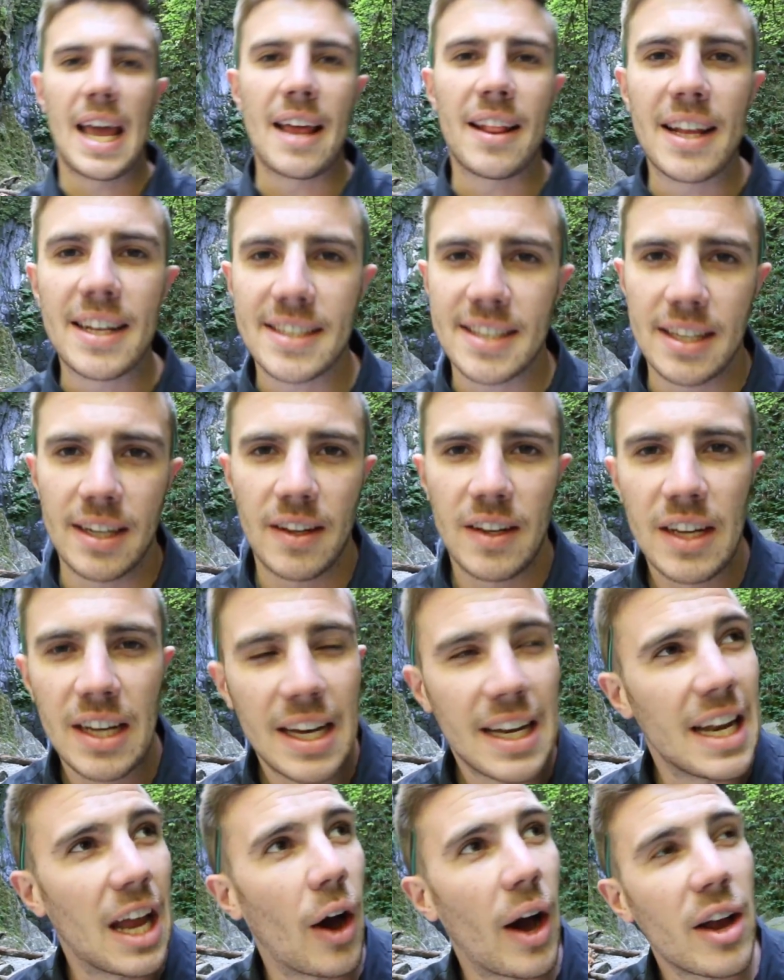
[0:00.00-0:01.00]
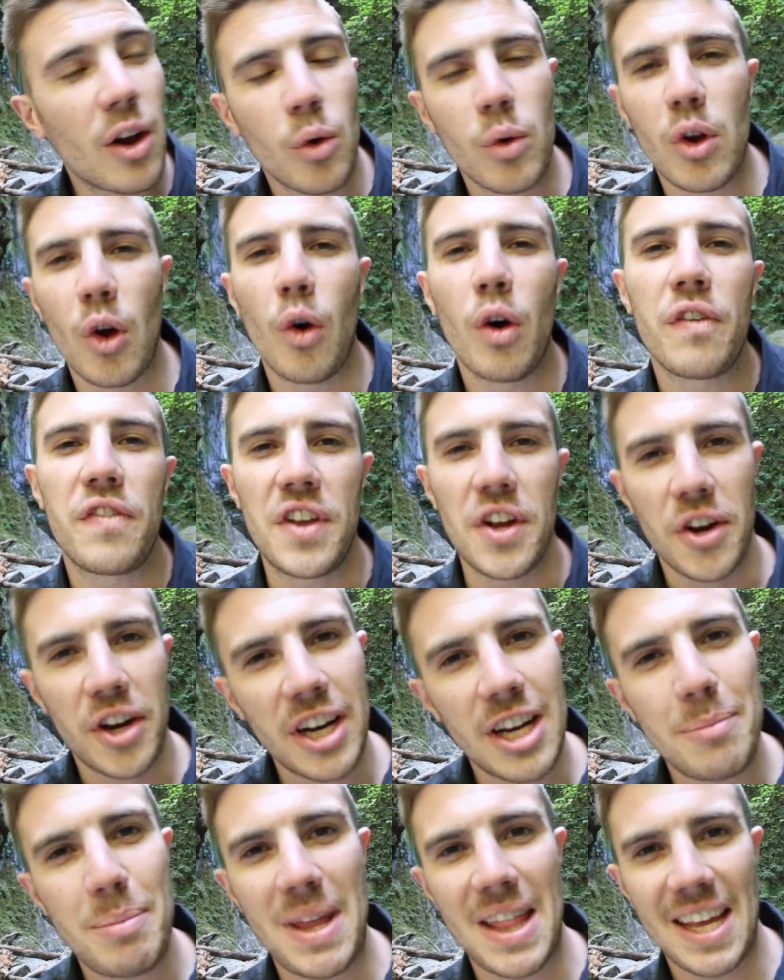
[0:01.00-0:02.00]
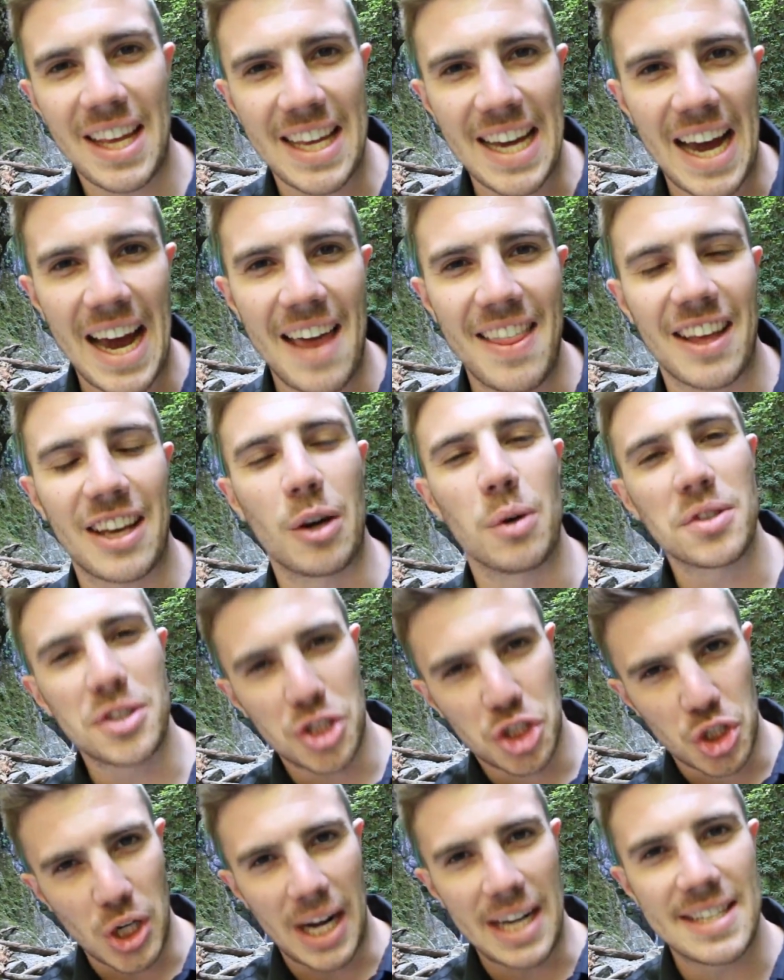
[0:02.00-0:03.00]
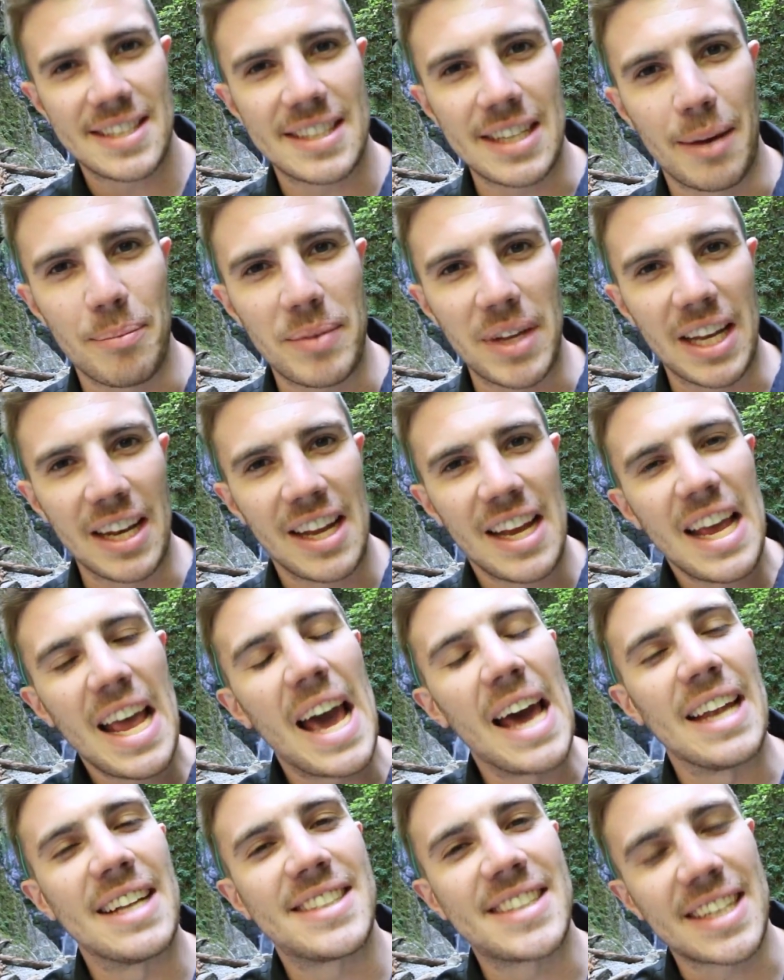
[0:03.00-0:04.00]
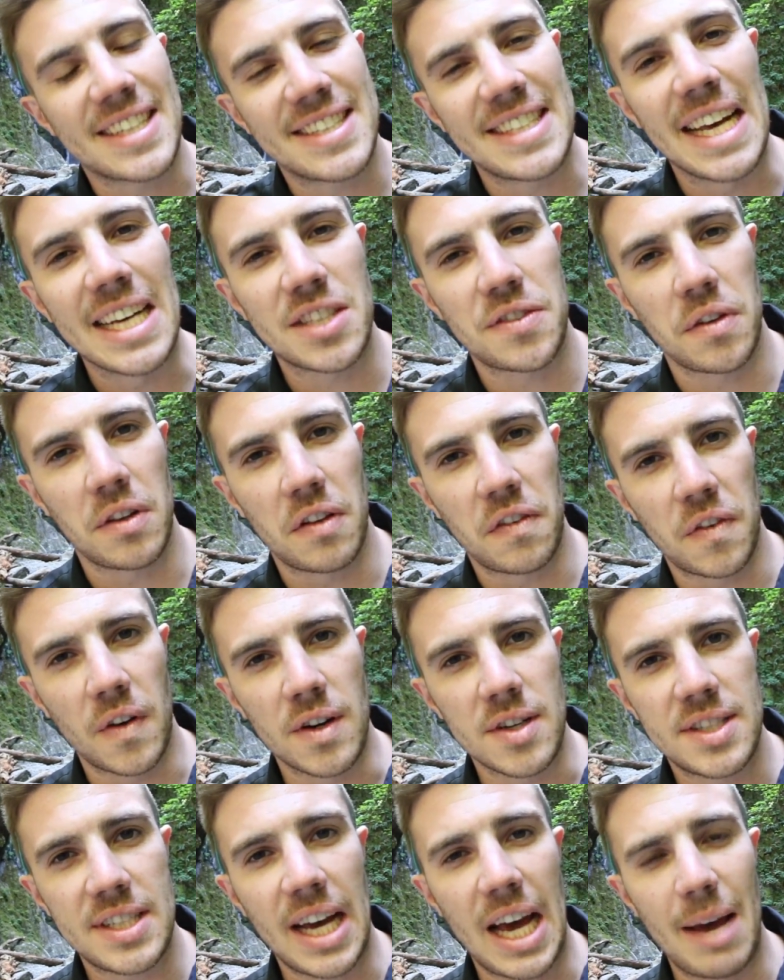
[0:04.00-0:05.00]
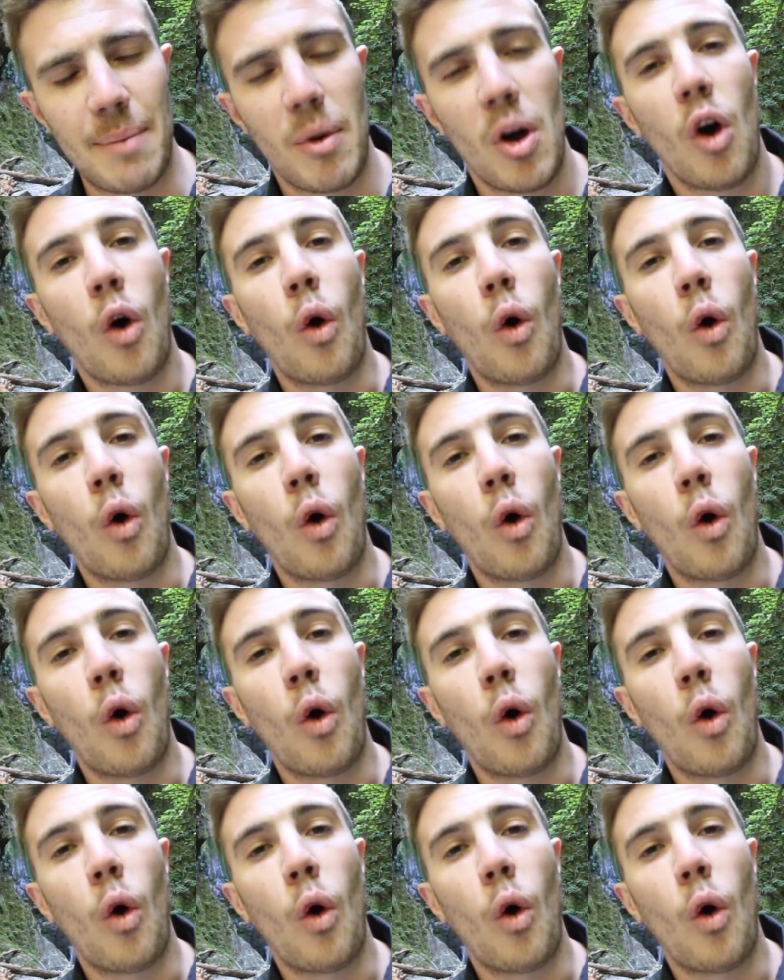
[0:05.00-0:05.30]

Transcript: Hey, listen. Now, I don't know if you're going to be the guy that goes and tries something and is successful the first time,